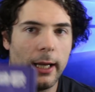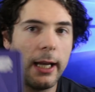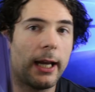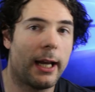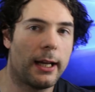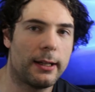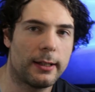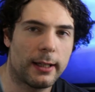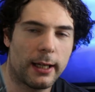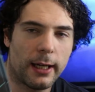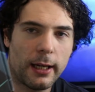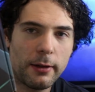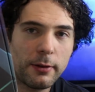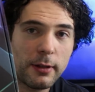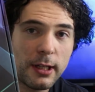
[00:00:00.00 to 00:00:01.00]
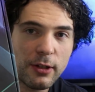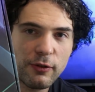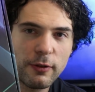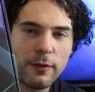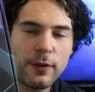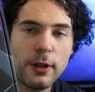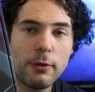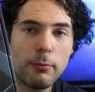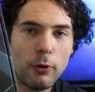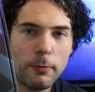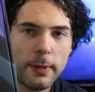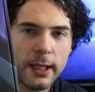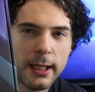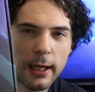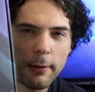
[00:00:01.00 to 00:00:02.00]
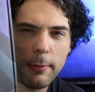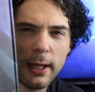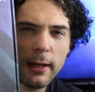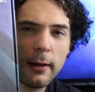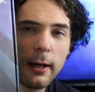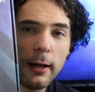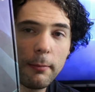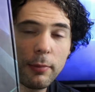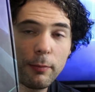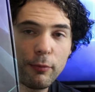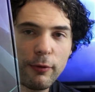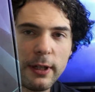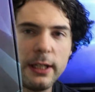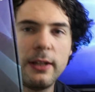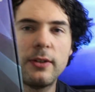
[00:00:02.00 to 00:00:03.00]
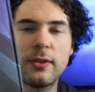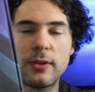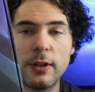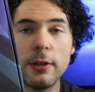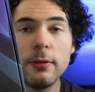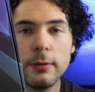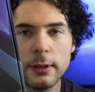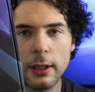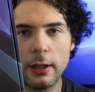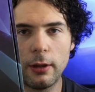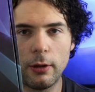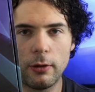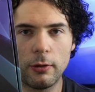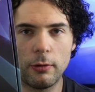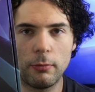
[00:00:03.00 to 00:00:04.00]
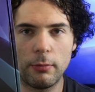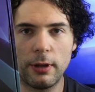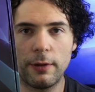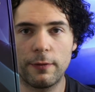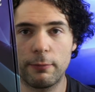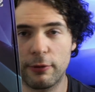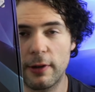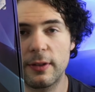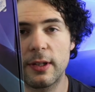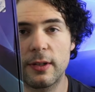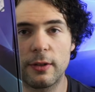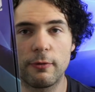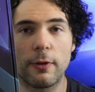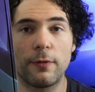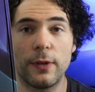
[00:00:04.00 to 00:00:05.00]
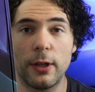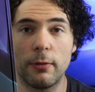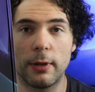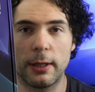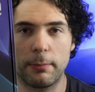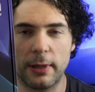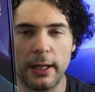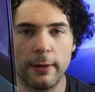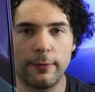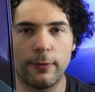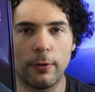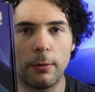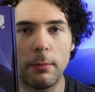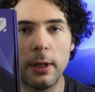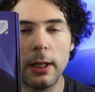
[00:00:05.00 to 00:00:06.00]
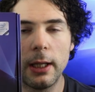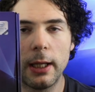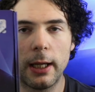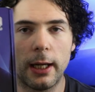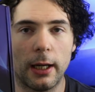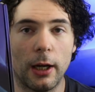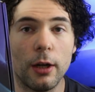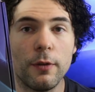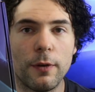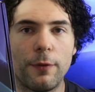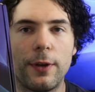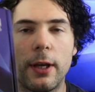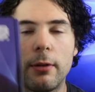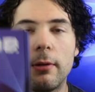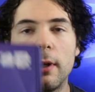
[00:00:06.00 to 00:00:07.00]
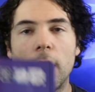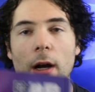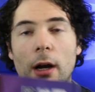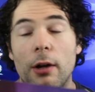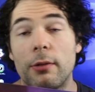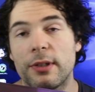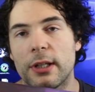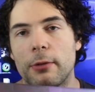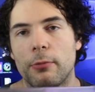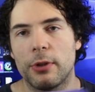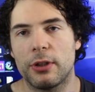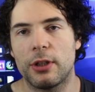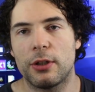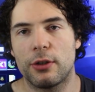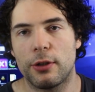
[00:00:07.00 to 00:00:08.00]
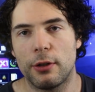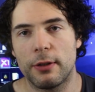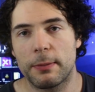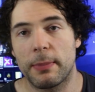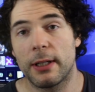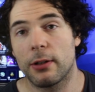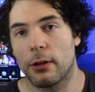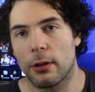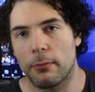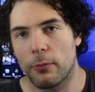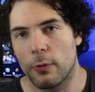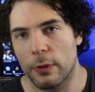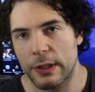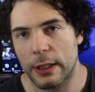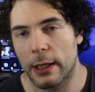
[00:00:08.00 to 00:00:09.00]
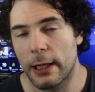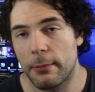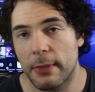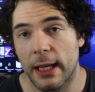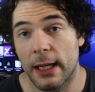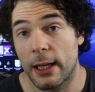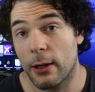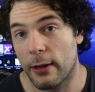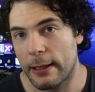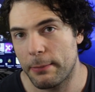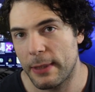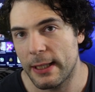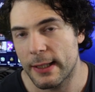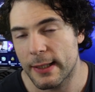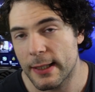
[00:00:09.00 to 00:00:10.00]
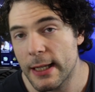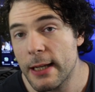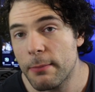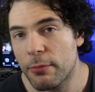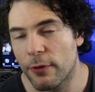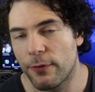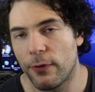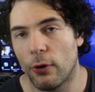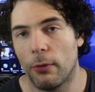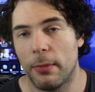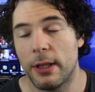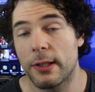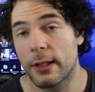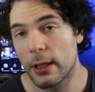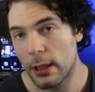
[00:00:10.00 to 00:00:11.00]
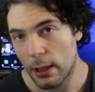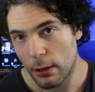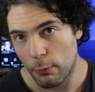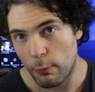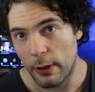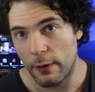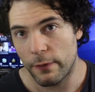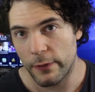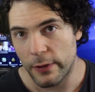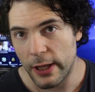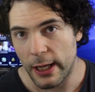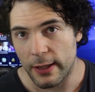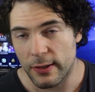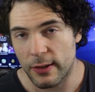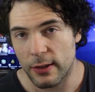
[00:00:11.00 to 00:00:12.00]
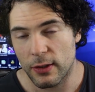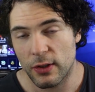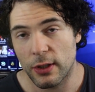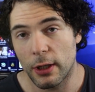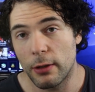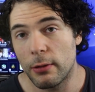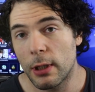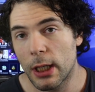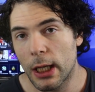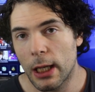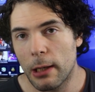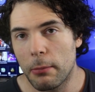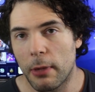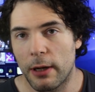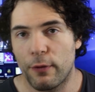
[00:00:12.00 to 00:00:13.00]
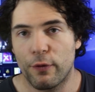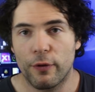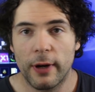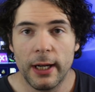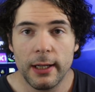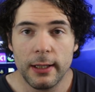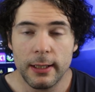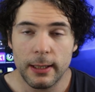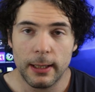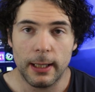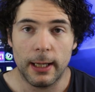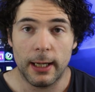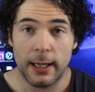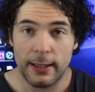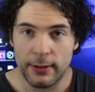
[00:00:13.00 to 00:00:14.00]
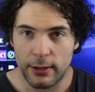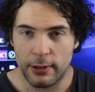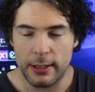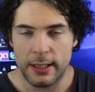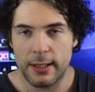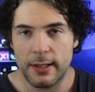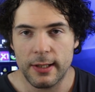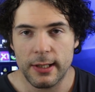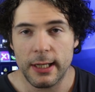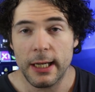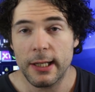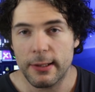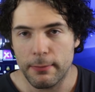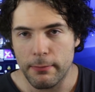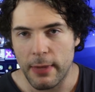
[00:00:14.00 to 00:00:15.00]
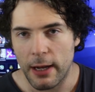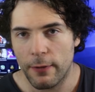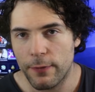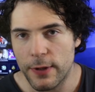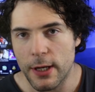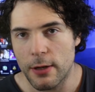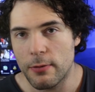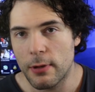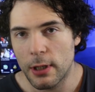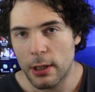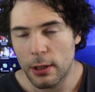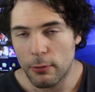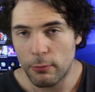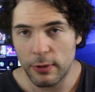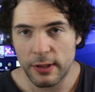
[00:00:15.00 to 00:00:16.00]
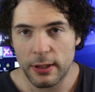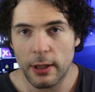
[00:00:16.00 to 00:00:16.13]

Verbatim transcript: and uh, this review will be coming up pretty soon, along with processor review and a platform uh, overview, I also wanted to spend a lot more time getting I P C performance with this. So my friend uh, in the United States, Matthew, was